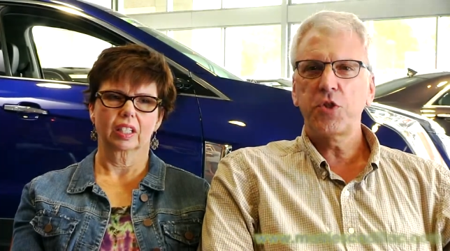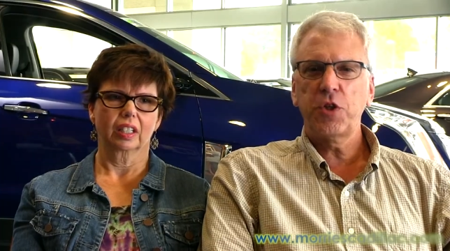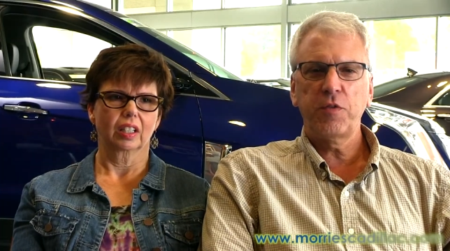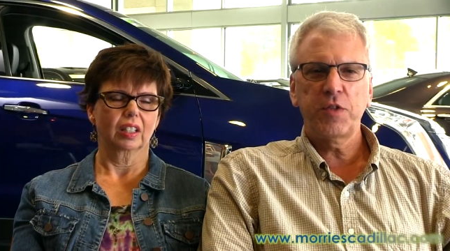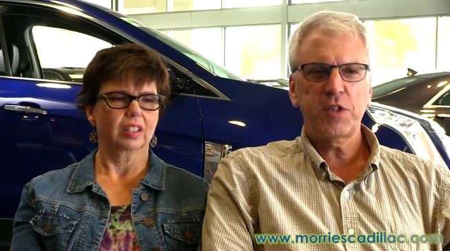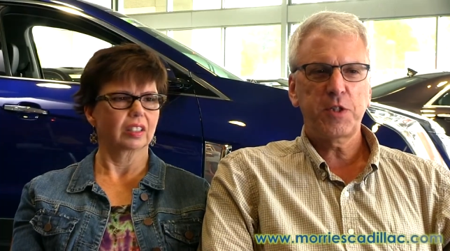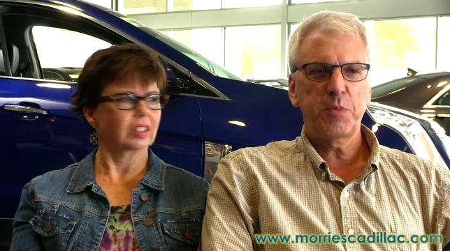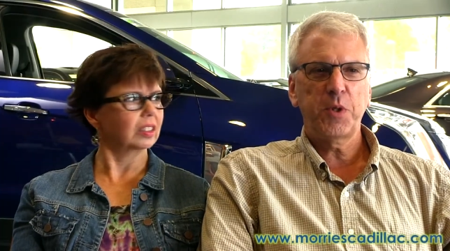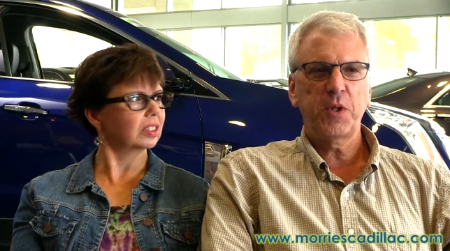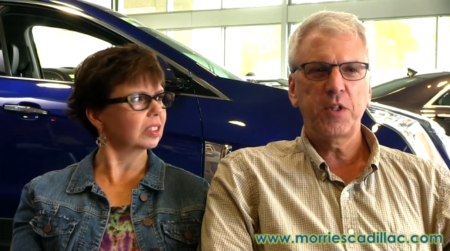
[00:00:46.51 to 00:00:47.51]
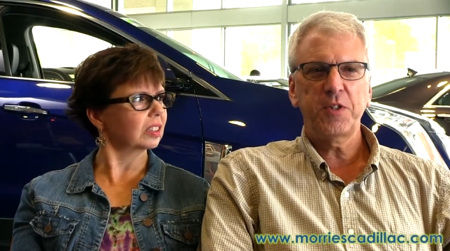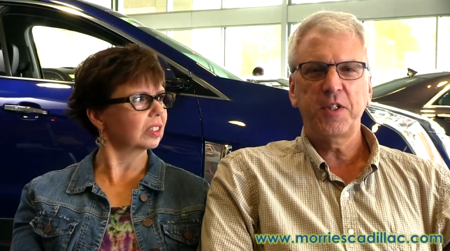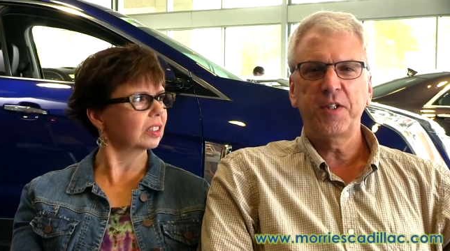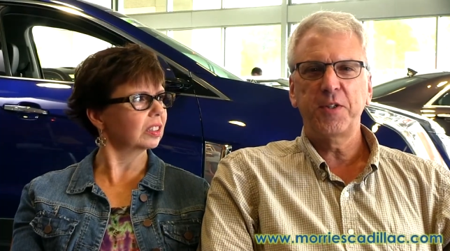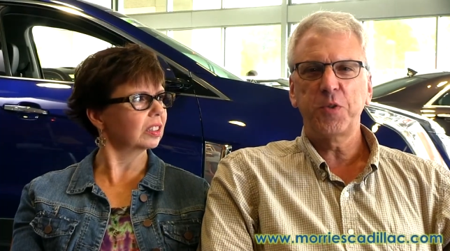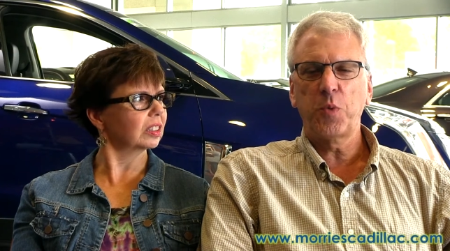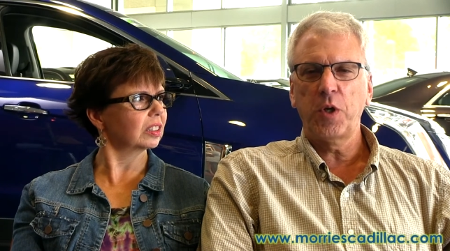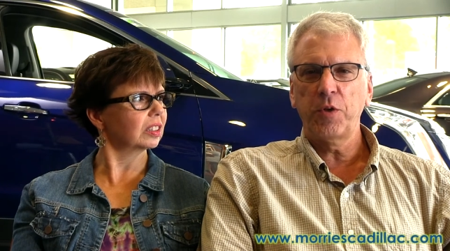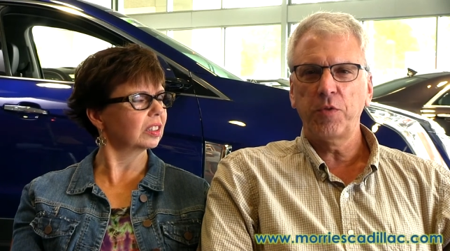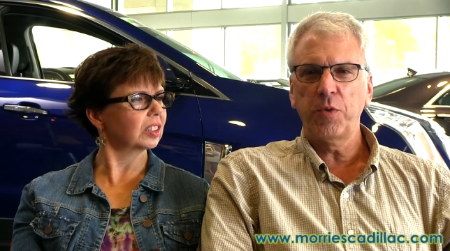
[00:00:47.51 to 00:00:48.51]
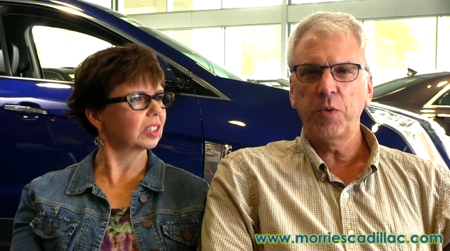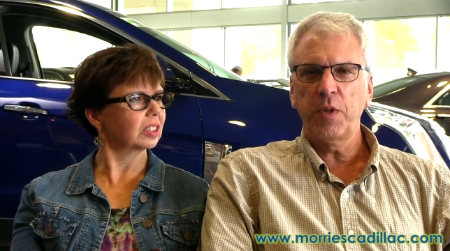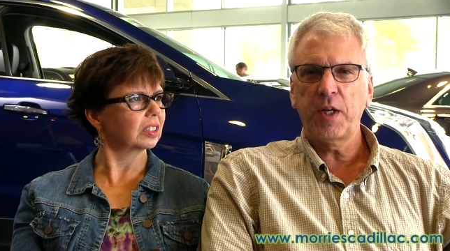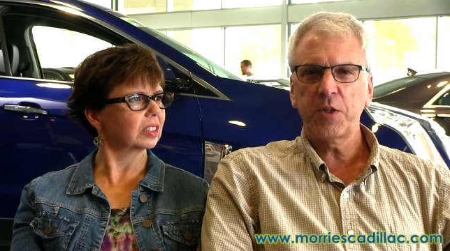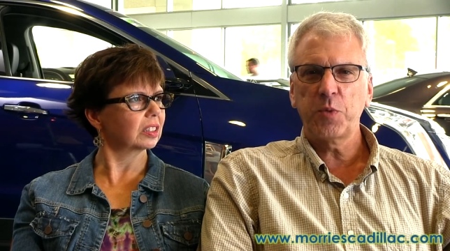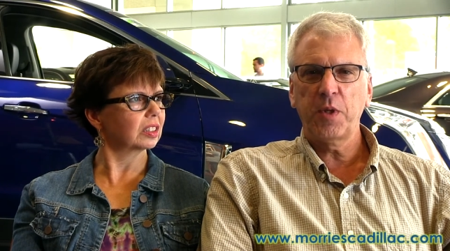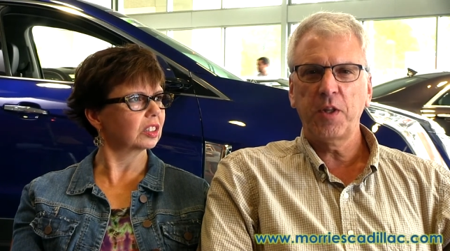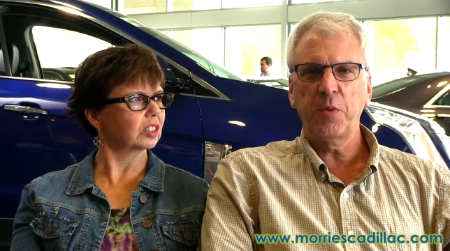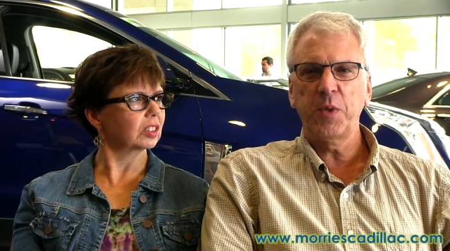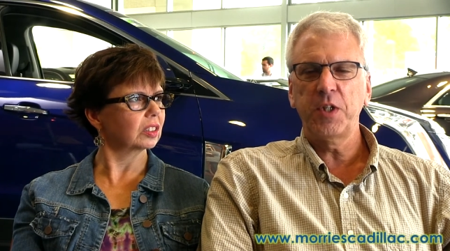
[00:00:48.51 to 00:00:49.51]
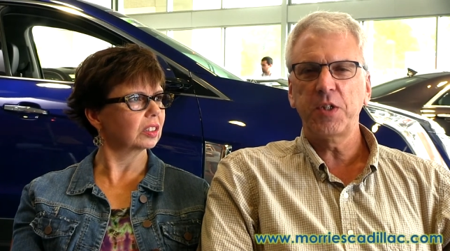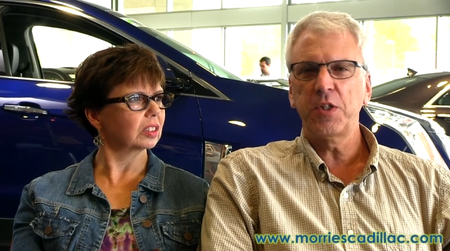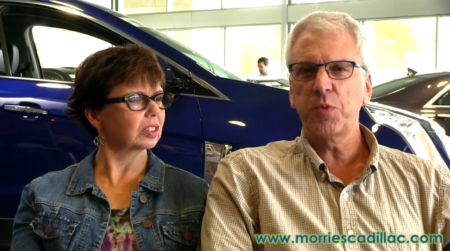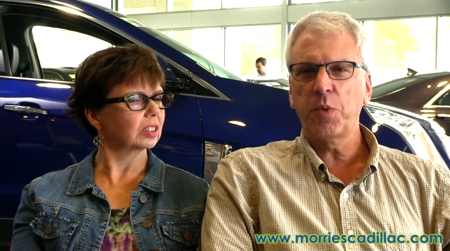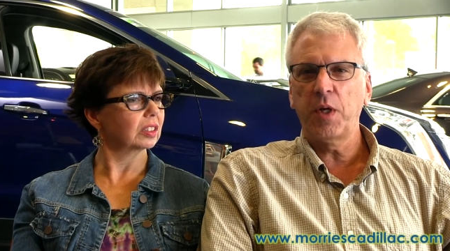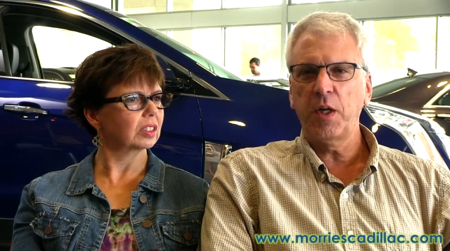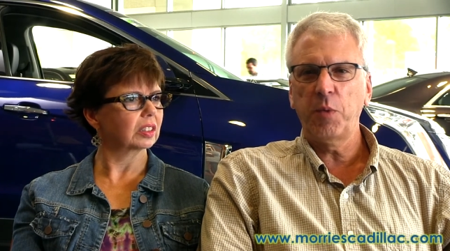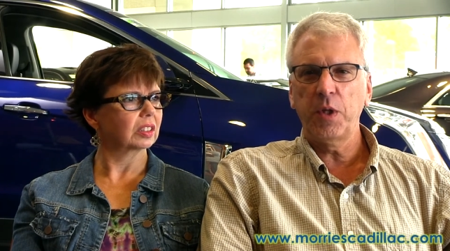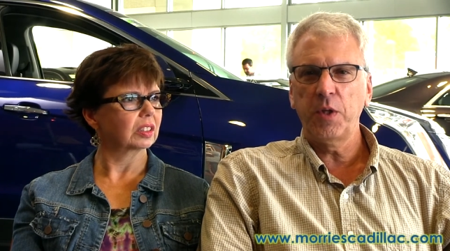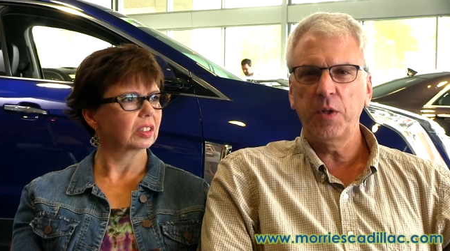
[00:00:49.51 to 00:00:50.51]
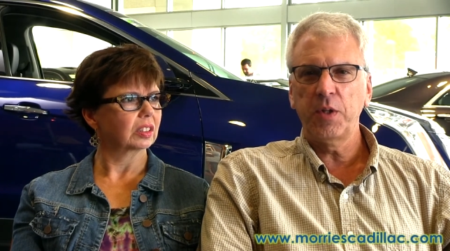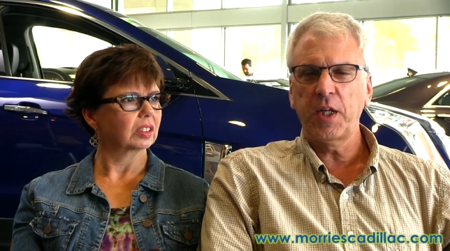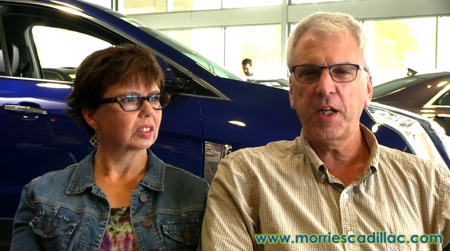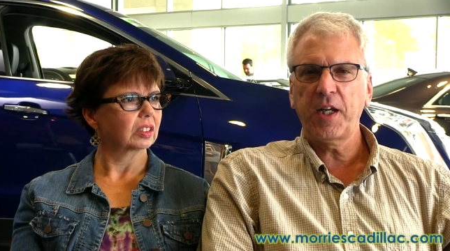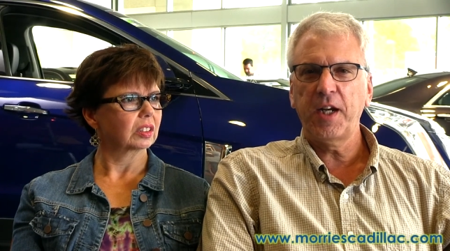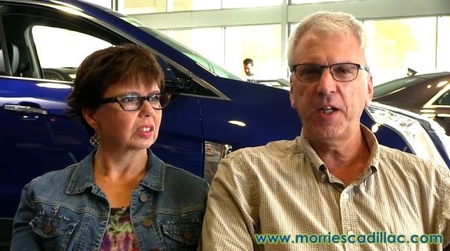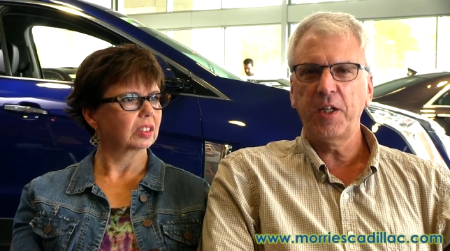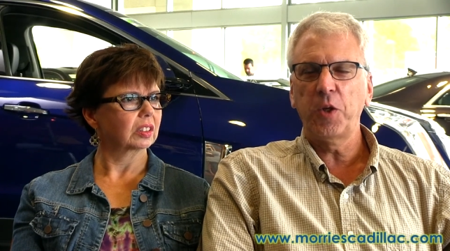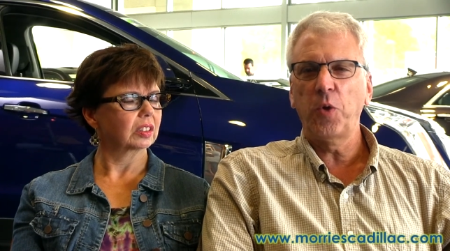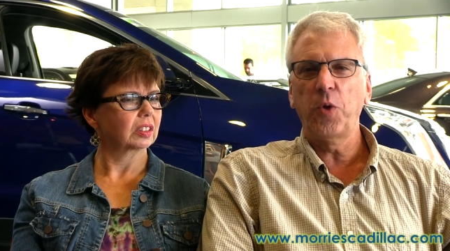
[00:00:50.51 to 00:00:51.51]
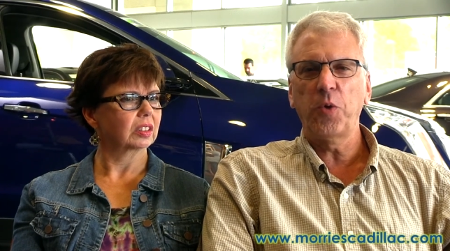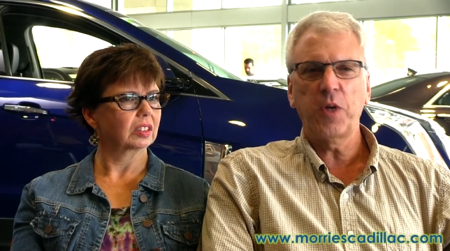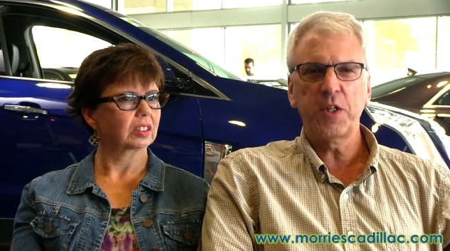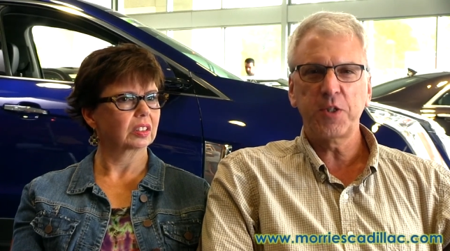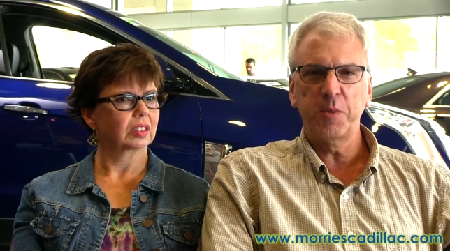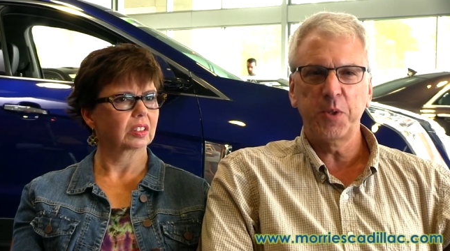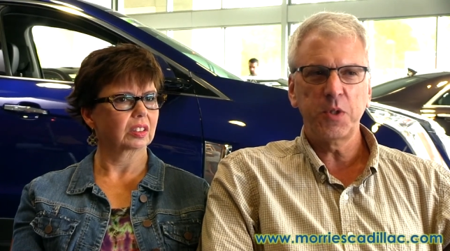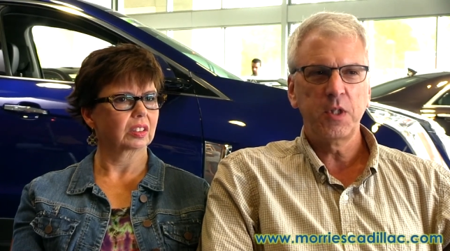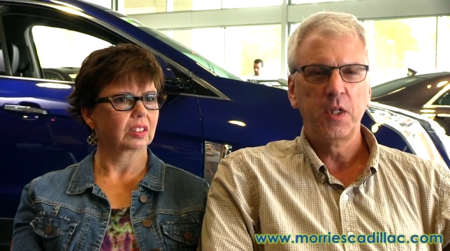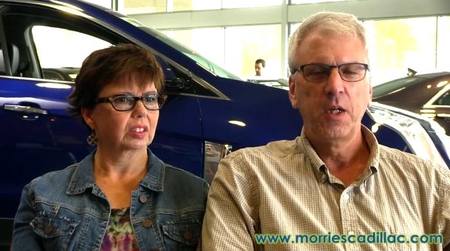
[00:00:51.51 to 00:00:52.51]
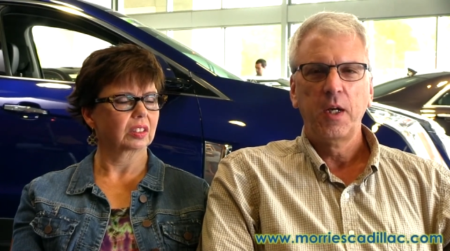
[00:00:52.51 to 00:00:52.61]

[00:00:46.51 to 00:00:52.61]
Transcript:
Speaker 1: service experience is wonderful. That's one of the reasons why we're dedicated and loyal customers.